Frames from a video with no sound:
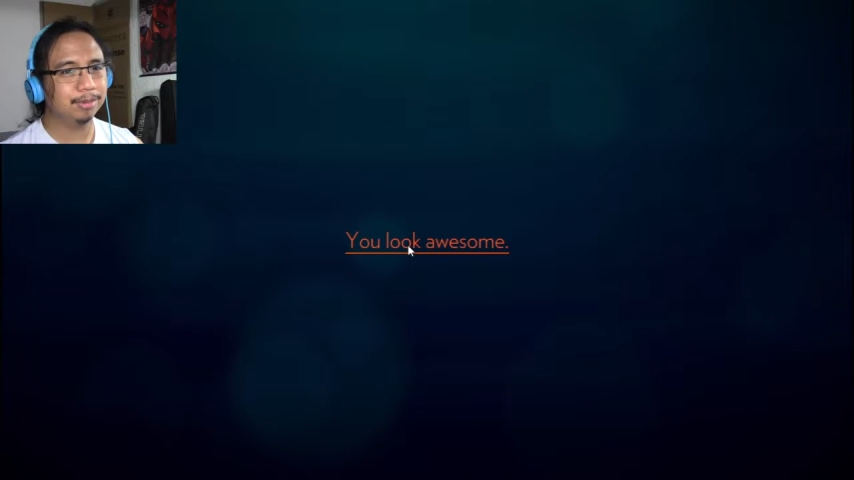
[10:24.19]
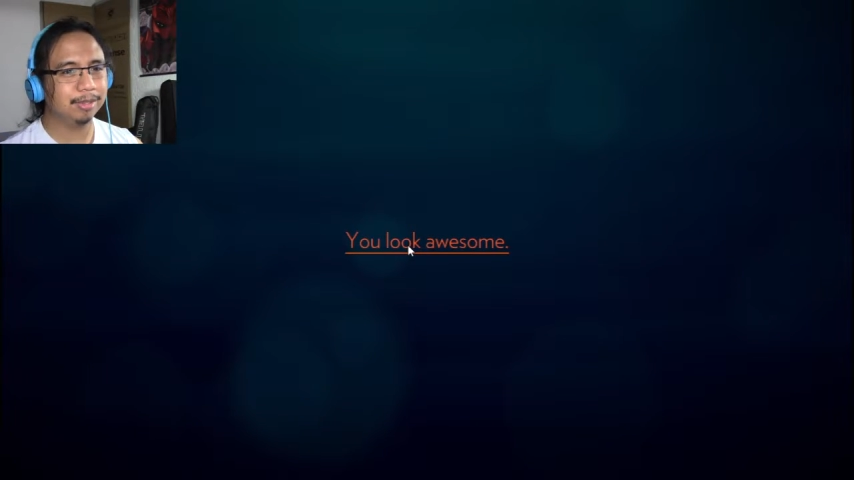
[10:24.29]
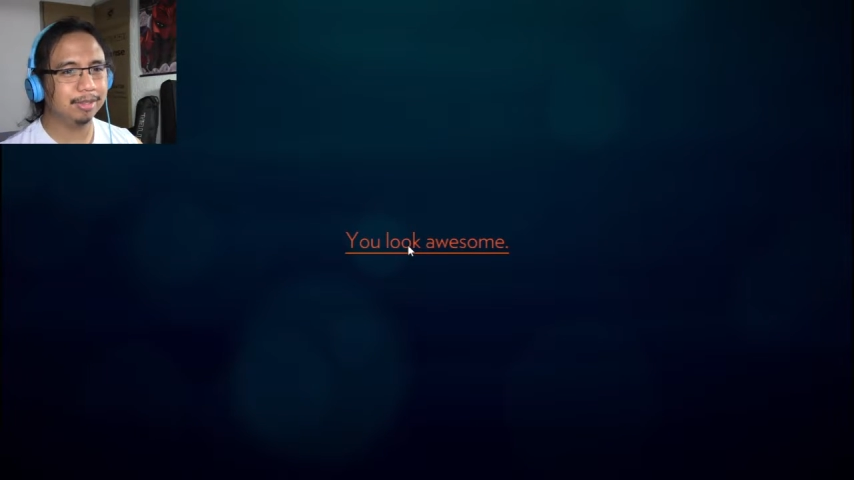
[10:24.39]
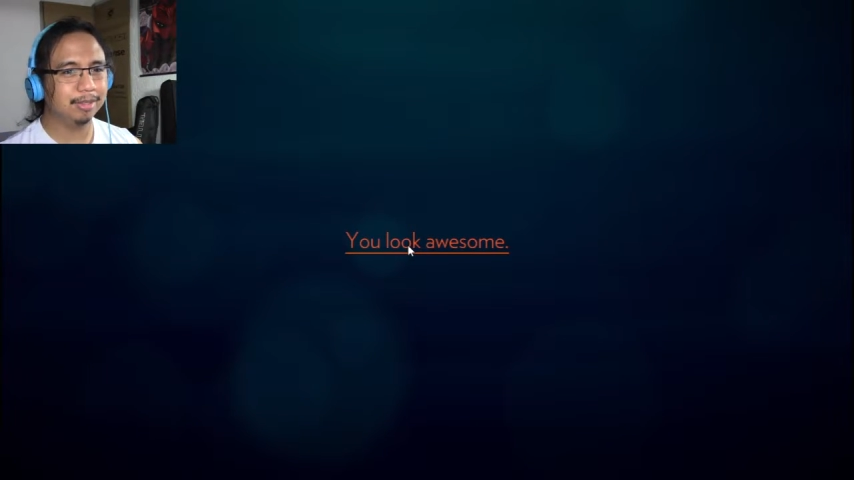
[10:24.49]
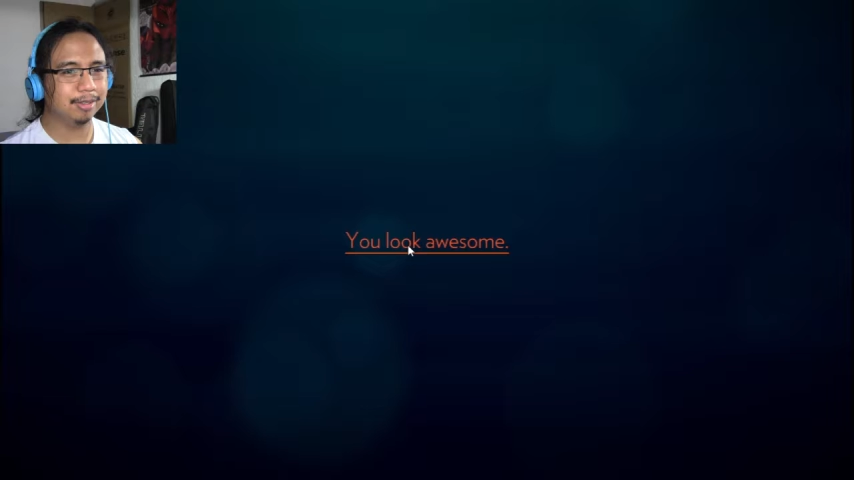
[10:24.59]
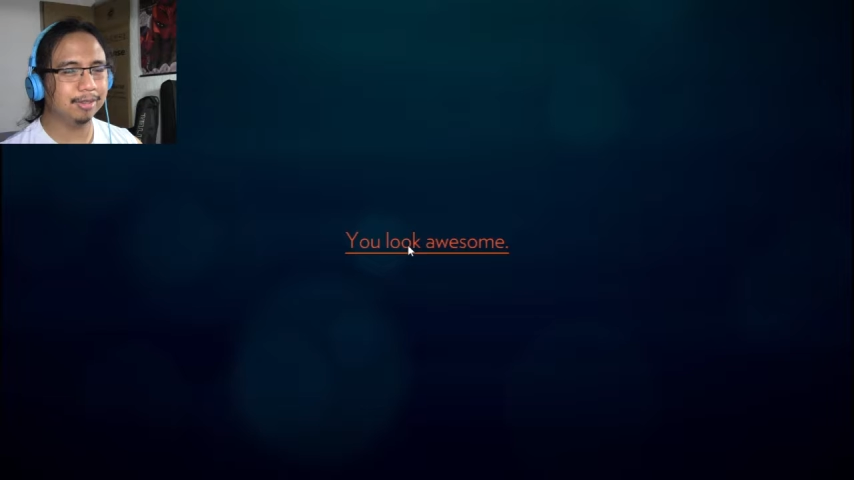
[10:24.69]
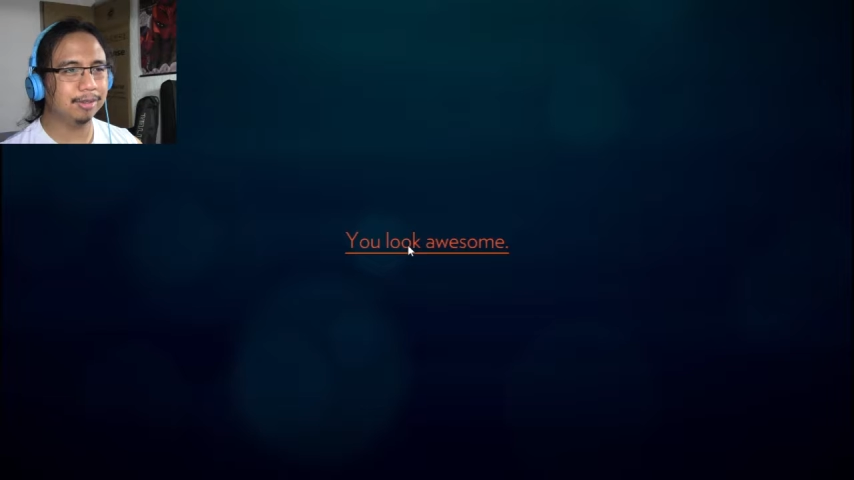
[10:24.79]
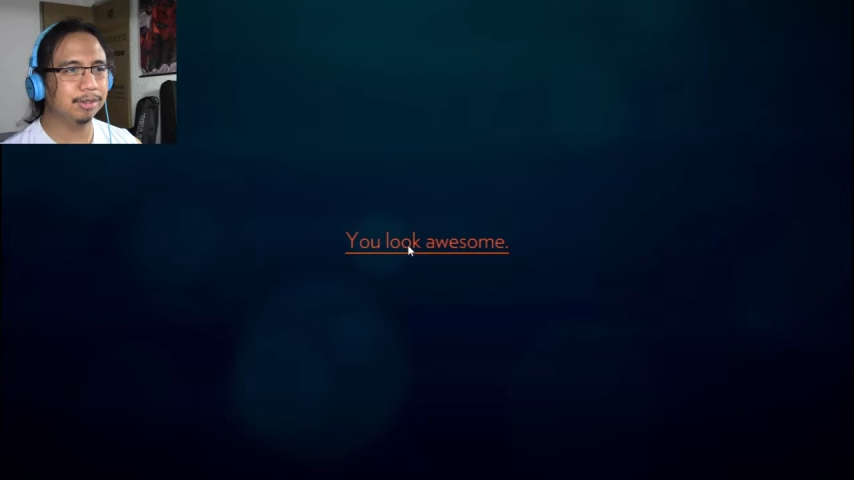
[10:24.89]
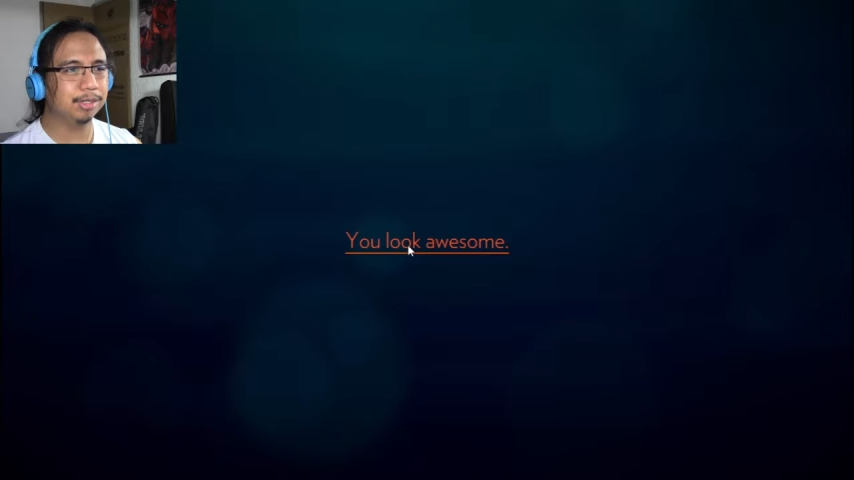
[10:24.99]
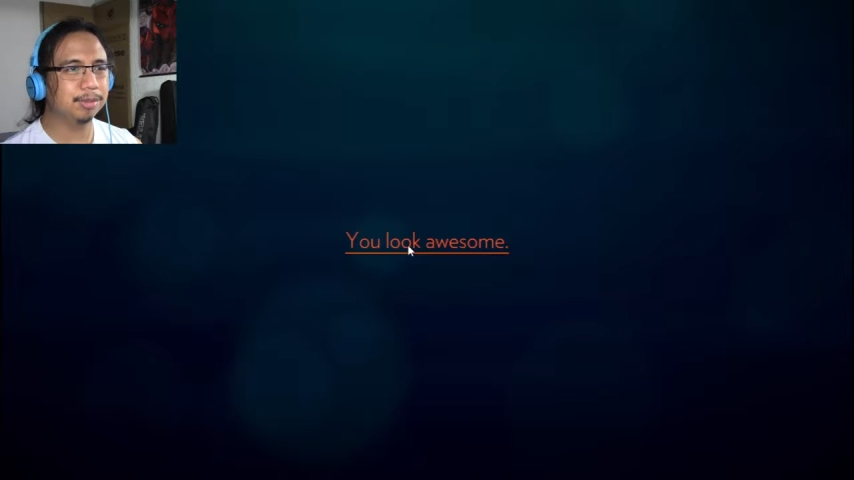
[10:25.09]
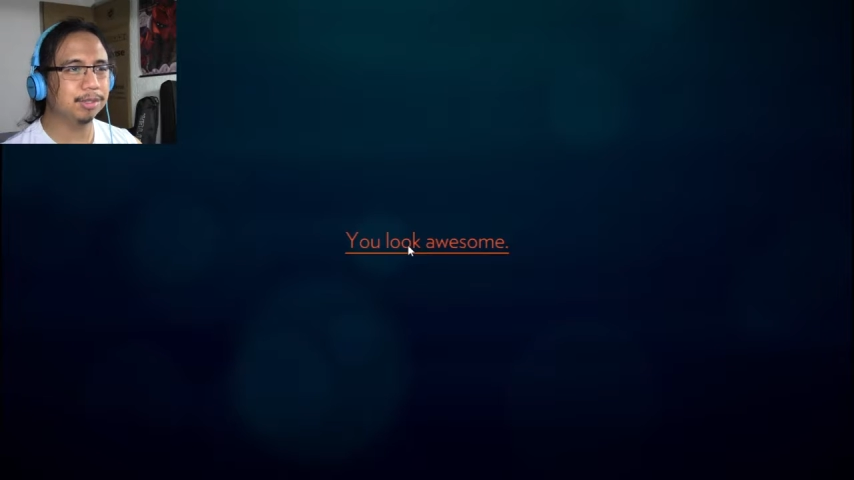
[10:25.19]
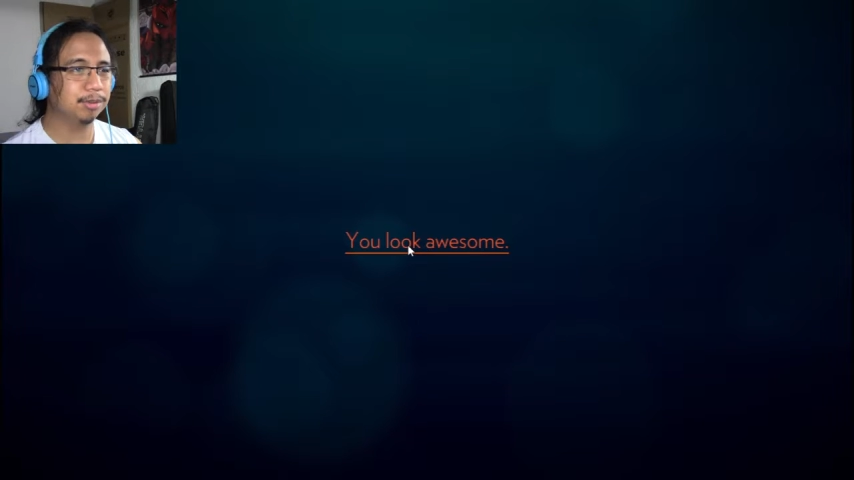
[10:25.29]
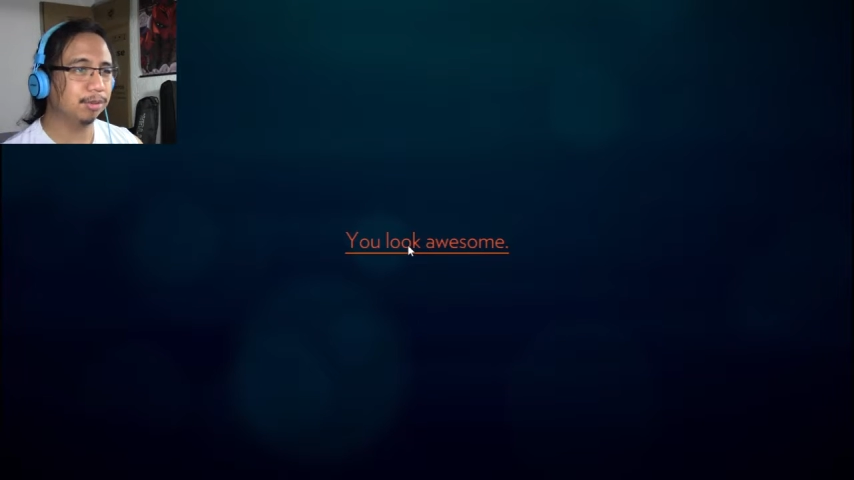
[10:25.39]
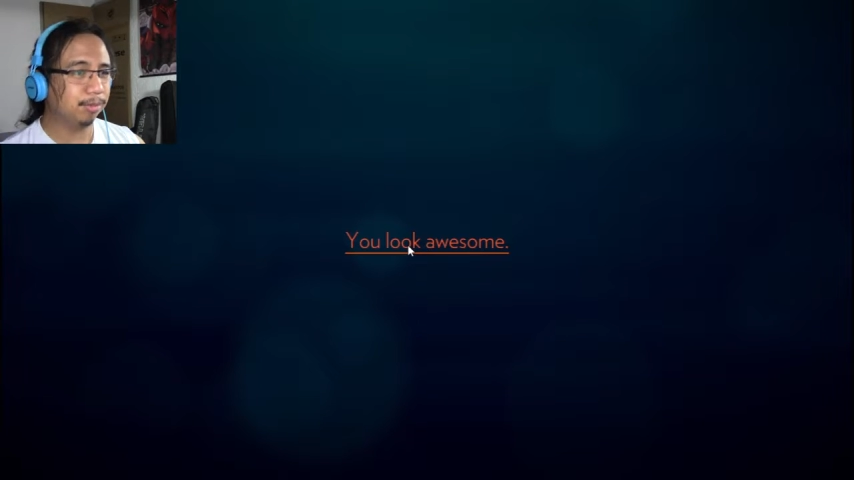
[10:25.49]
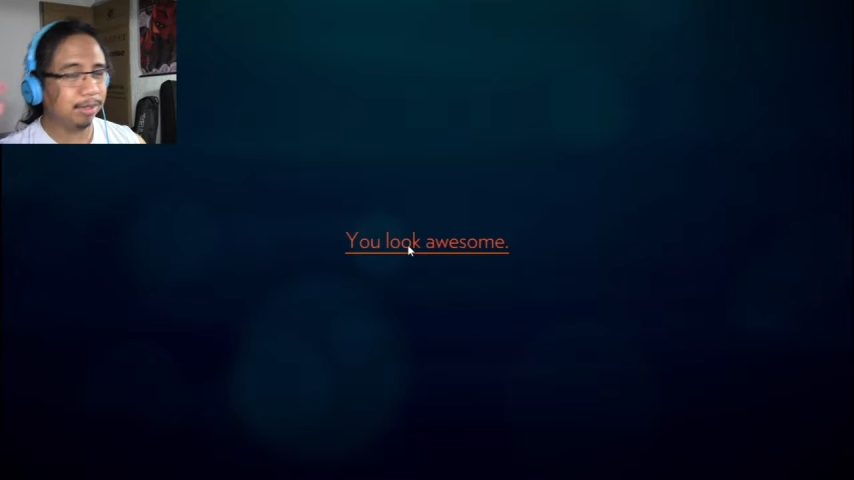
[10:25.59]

what the response would have